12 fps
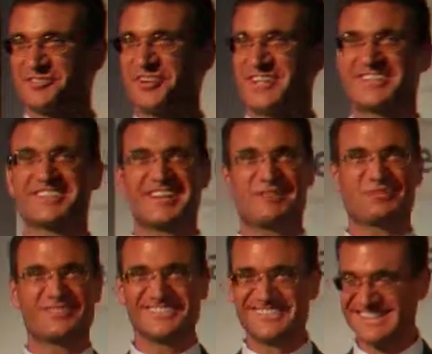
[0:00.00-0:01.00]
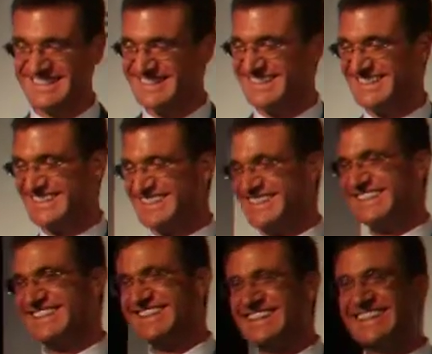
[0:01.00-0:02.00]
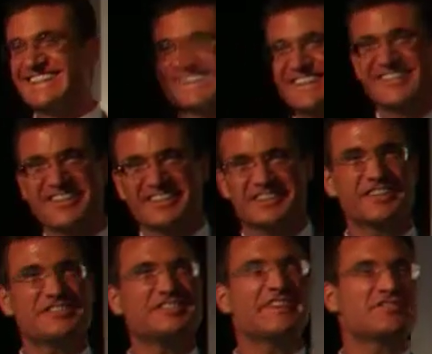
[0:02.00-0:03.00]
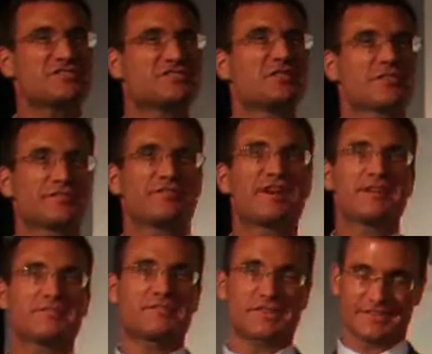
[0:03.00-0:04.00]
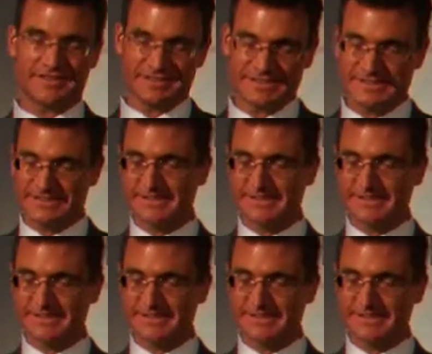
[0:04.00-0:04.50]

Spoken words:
Great example. The clinicians actually told us 5 things.